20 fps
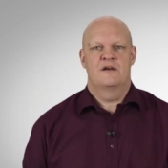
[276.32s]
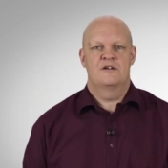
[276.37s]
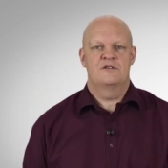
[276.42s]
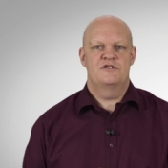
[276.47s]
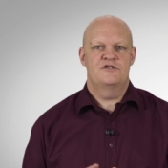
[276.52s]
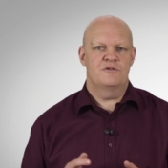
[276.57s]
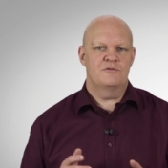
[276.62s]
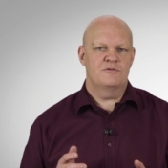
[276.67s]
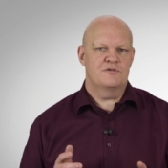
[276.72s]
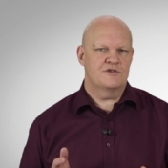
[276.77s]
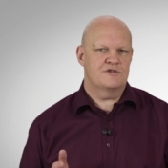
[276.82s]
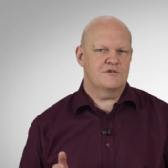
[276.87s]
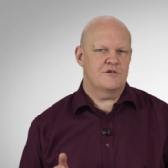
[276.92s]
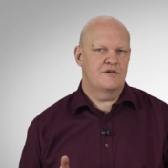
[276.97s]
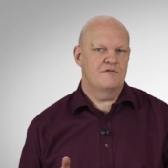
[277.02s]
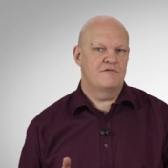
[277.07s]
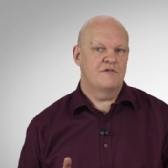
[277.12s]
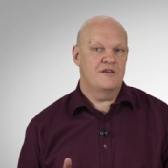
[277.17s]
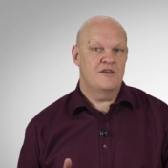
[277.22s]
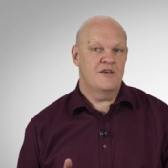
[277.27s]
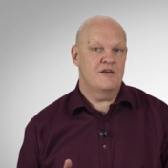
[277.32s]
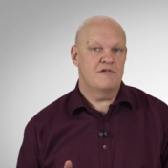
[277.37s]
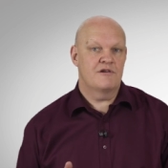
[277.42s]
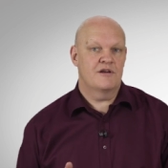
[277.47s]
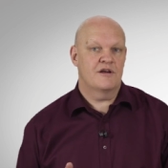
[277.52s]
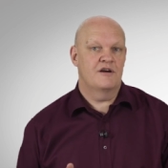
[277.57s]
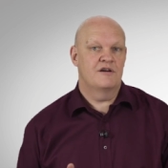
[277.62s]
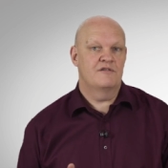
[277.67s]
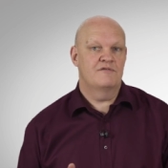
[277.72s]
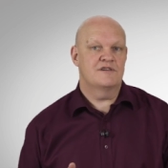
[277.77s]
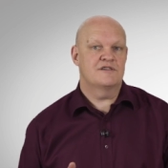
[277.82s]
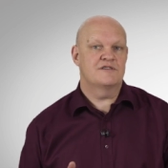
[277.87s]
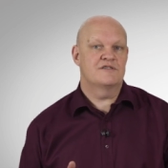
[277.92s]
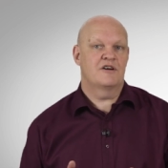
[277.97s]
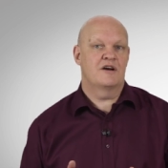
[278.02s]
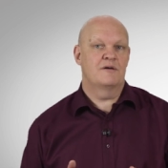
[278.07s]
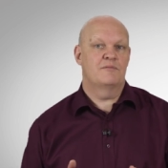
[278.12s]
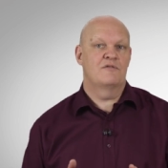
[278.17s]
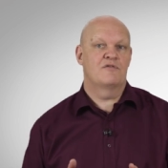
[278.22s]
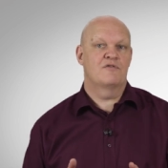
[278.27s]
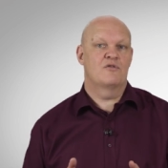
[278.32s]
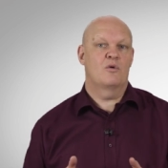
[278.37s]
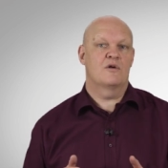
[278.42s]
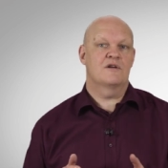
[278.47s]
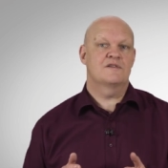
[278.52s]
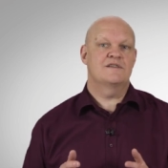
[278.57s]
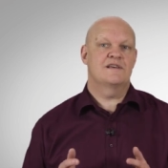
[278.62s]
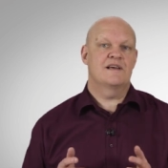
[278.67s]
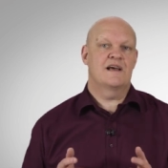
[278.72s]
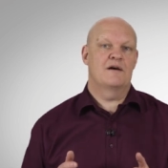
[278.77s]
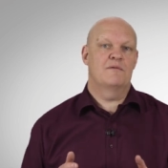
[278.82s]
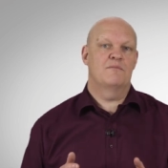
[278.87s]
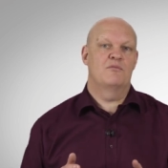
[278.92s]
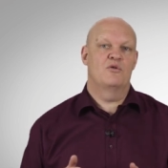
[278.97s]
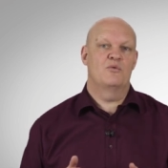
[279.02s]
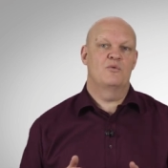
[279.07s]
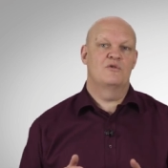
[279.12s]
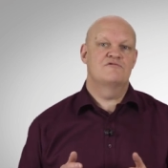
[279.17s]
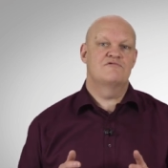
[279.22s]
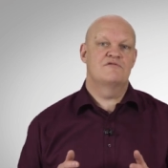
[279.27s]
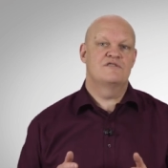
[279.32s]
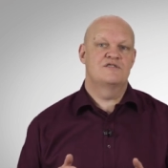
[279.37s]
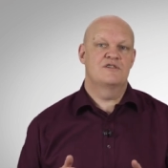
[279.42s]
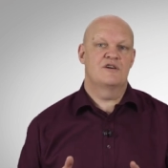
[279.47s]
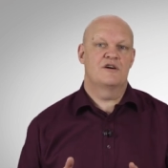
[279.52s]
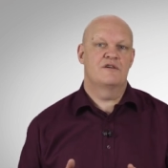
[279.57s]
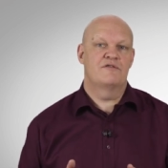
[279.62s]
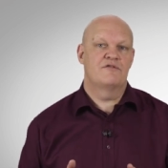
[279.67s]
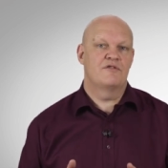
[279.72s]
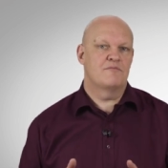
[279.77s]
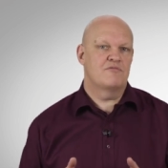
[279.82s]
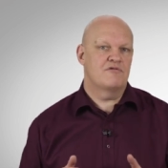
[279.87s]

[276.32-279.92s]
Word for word: Until just over a year ago, this type of quality output was reserved for